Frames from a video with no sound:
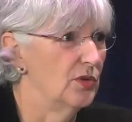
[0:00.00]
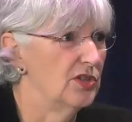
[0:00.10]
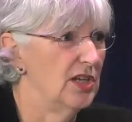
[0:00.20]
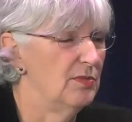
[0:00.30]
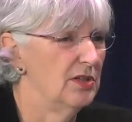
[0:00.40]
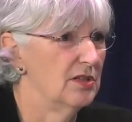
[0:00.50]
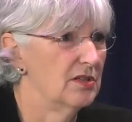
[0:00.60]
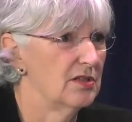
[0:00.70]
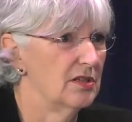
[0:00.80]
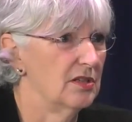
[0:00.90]
taping
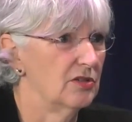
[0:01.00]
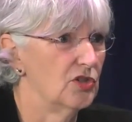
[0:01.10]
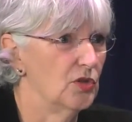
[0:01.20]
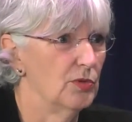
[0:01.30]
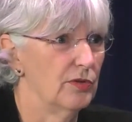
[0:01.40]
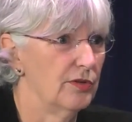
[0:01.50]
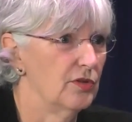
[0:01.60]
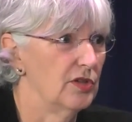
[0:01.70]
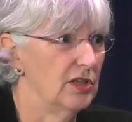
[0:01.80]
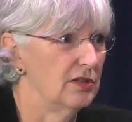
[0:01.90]
this on October
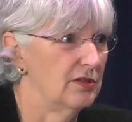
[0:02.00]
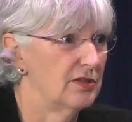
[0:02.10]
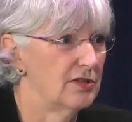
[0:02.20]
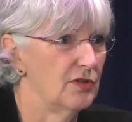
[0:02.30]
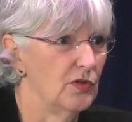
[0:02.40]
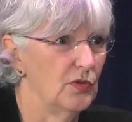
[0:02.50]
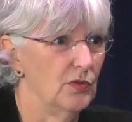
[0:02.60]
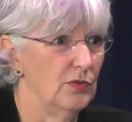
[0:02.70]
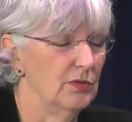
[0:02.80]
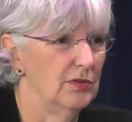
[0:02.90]
30th. So,
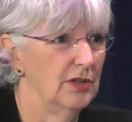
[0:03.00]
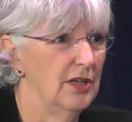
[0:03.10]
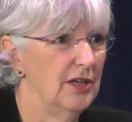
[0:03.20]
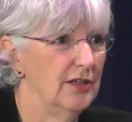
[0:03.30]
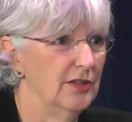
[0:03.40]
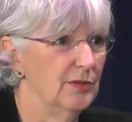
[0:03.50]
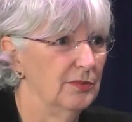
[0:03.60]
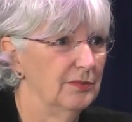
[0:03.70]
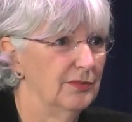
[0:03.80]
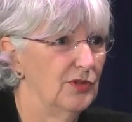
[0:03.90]
great.
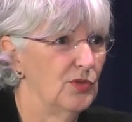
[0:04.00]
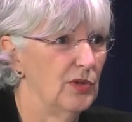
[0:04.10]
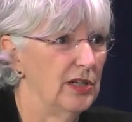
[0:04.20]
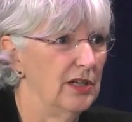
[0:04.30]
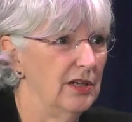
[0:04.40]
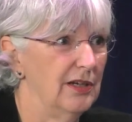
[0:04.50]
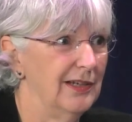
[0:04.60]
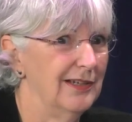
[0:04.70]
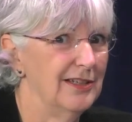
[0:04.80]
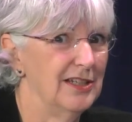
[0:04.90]
Um,
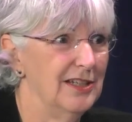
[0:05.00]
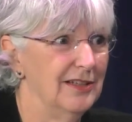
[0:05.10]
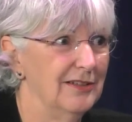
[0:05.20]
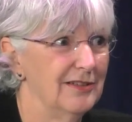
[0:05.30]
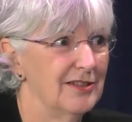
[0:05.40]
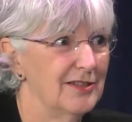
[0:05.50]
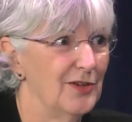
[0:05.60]
2019. So